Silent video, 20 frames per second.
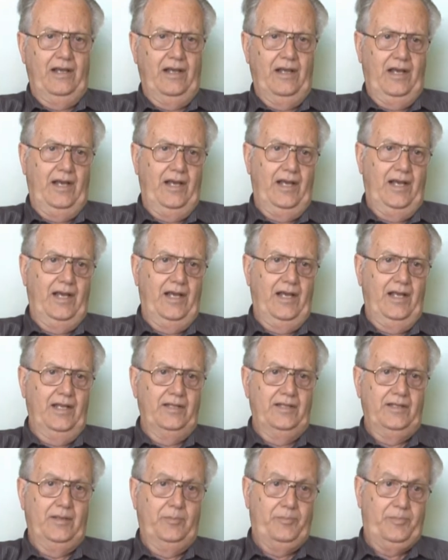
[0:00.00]

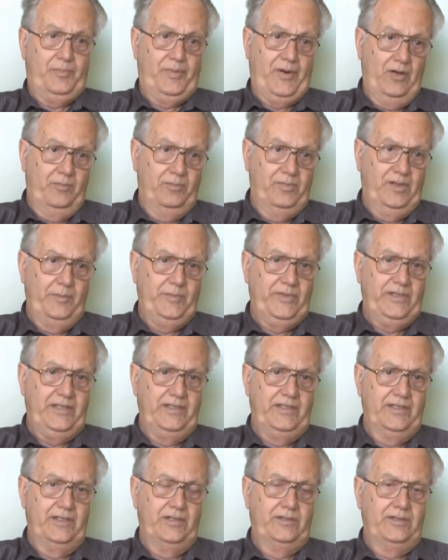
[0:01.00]
And the problem
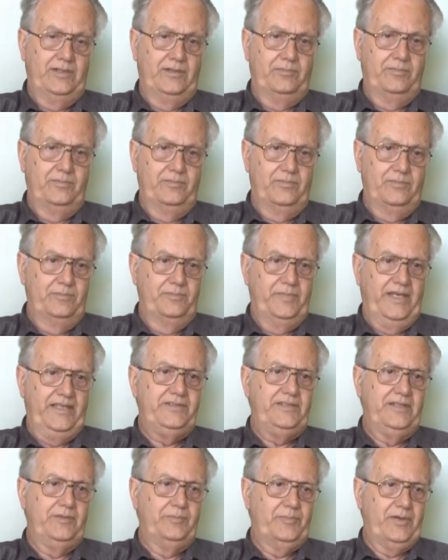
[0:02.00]
here, the
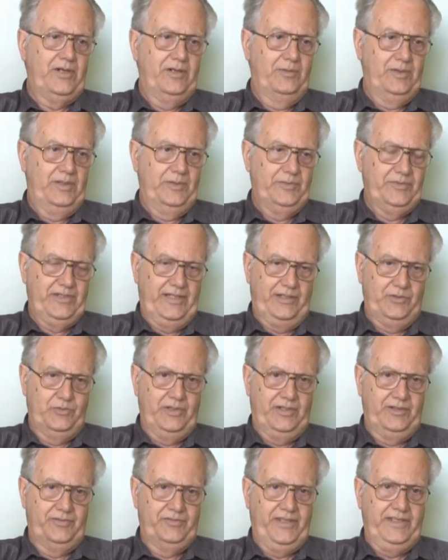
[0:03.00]
basic problems that
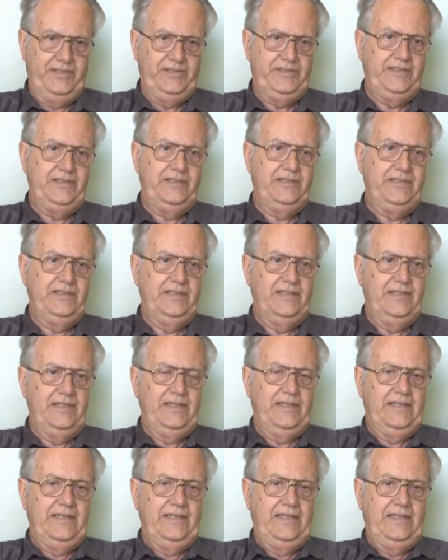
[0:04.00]
we are facing,
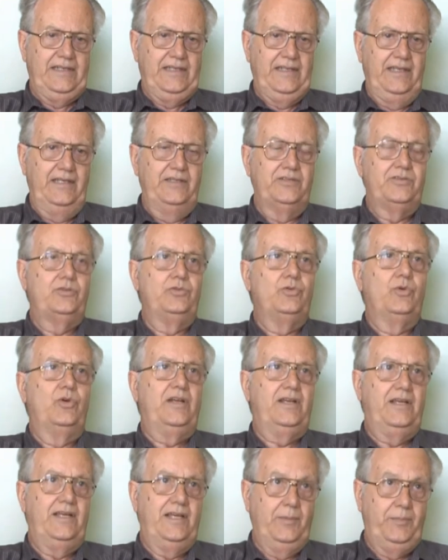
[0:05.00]
is to
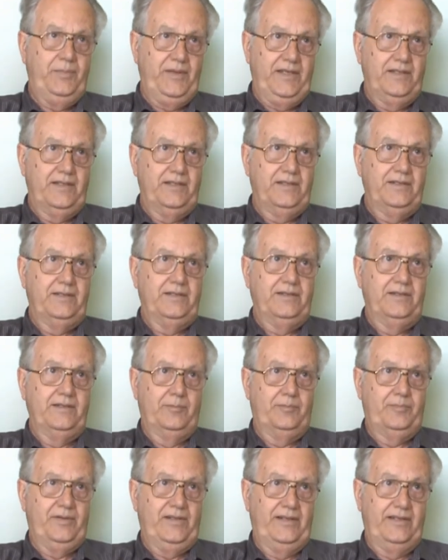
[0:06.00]
keeping
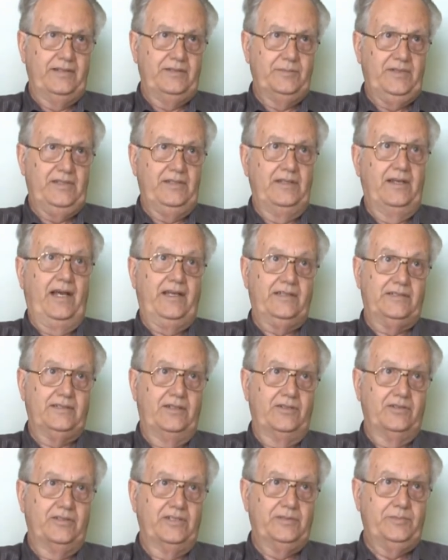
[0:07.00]
the plasma as
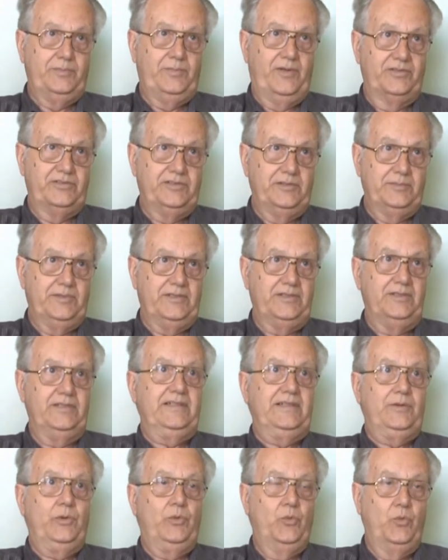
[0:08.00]
long as possible
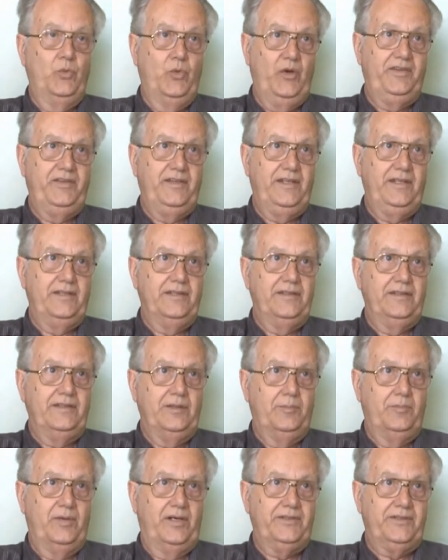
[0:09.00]
within
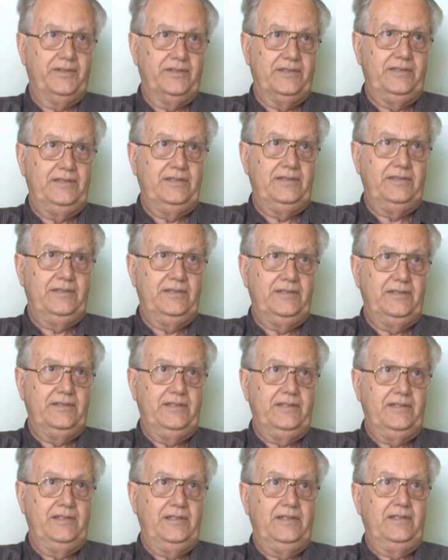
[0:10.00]
the bottle
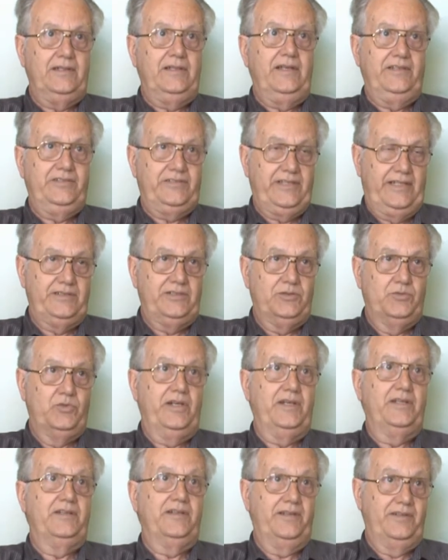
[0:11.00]
in such a
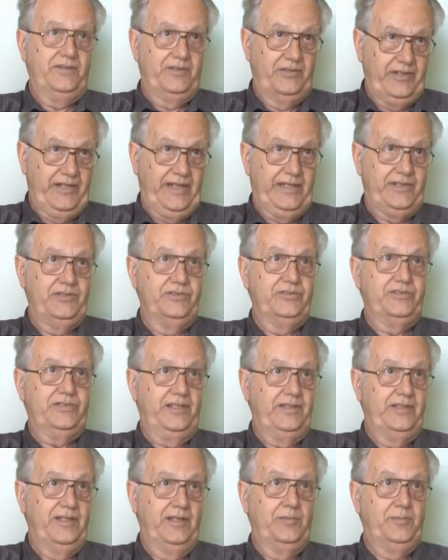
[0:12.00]
way that the reactions
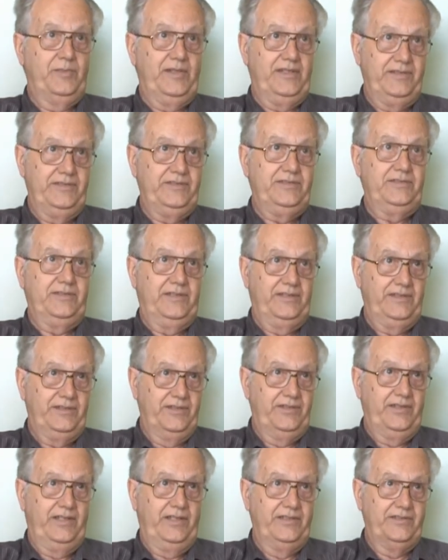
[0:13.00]
can take place and the
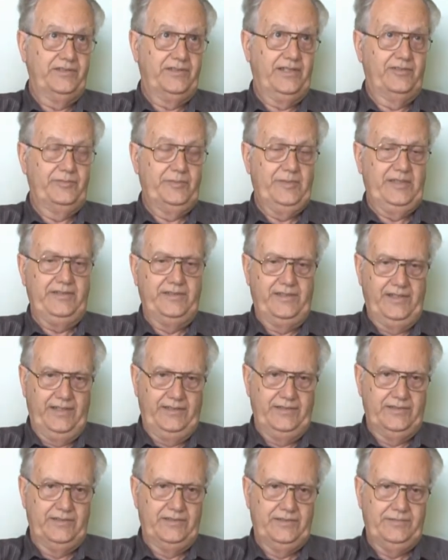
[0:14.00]
thing
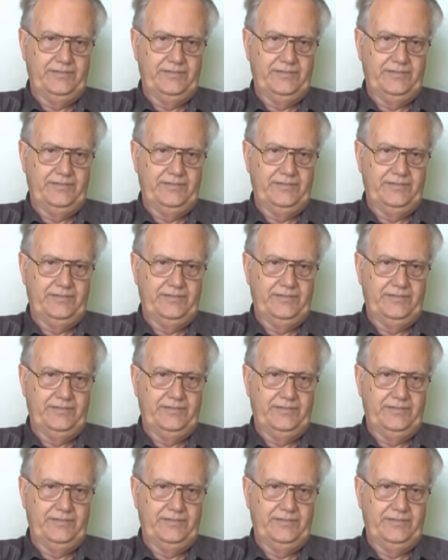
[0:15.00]
self-maintains.